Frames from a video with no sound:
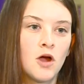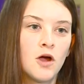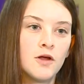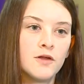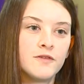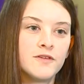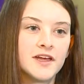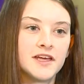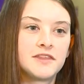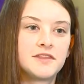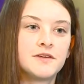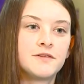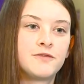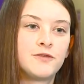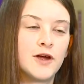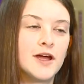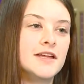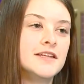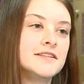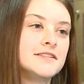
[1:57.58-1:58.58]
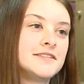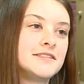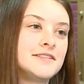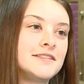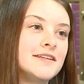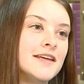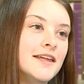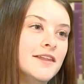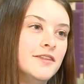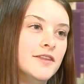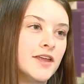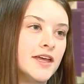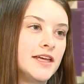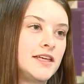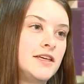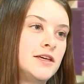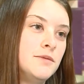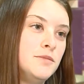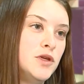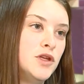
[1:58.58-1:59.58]
all like the friends and
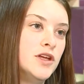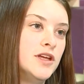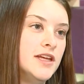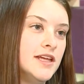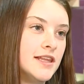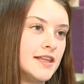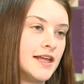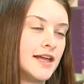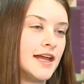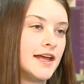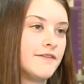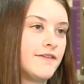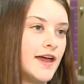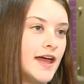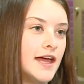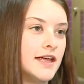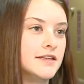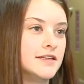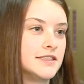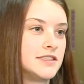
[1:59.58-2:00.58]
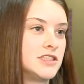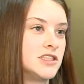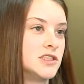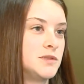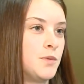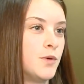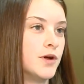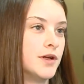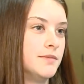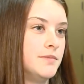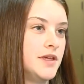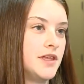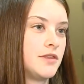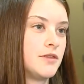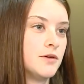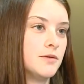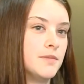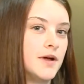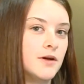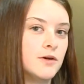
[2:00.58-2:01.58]
like community that I've had that's supported me
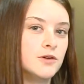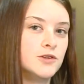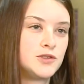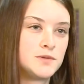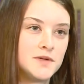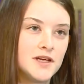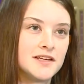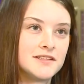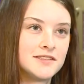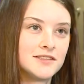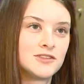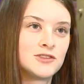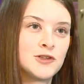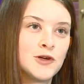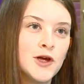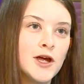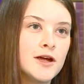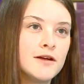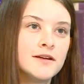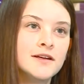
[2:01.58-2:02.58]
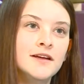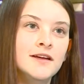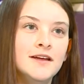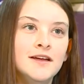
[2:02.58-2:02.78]
through my whole gymnastics career,